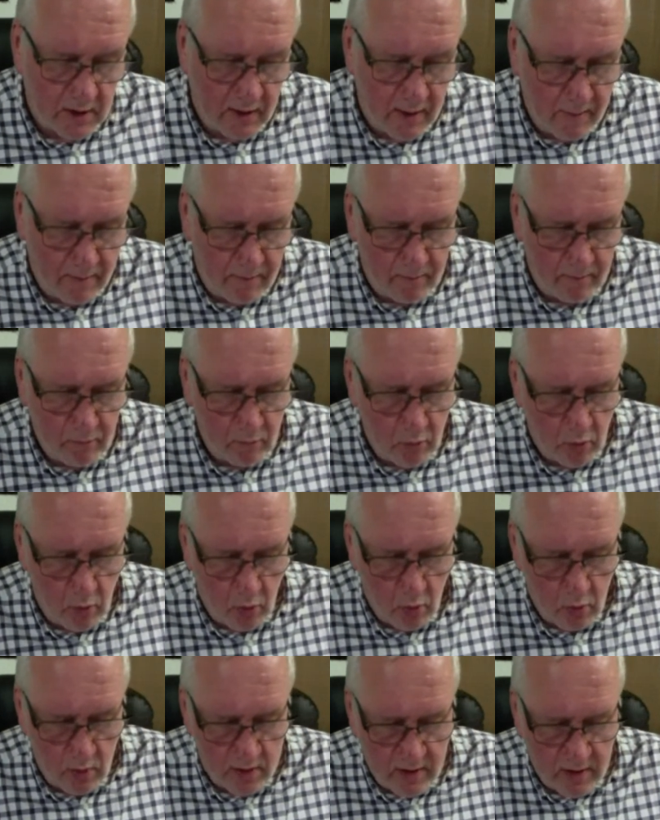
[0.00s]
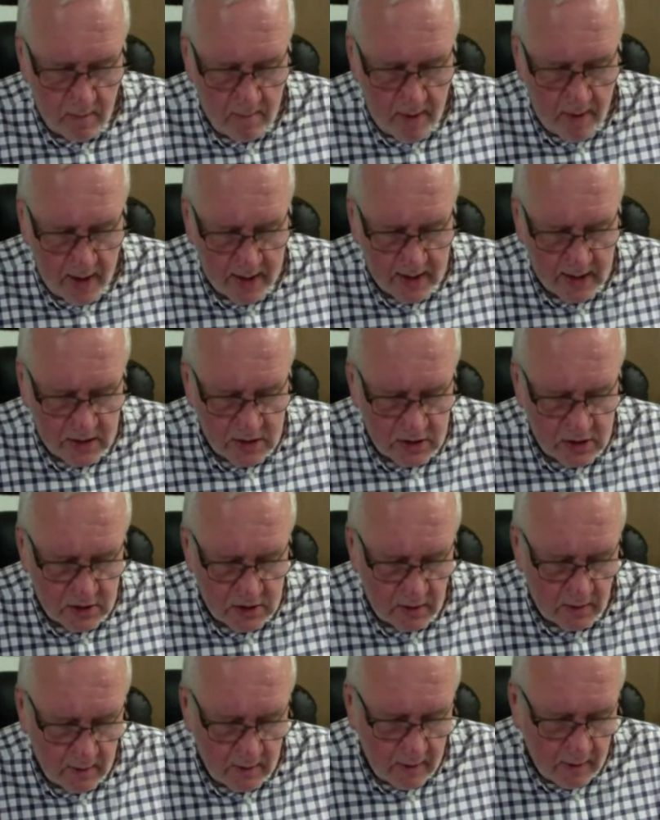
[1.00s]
club or with your mates,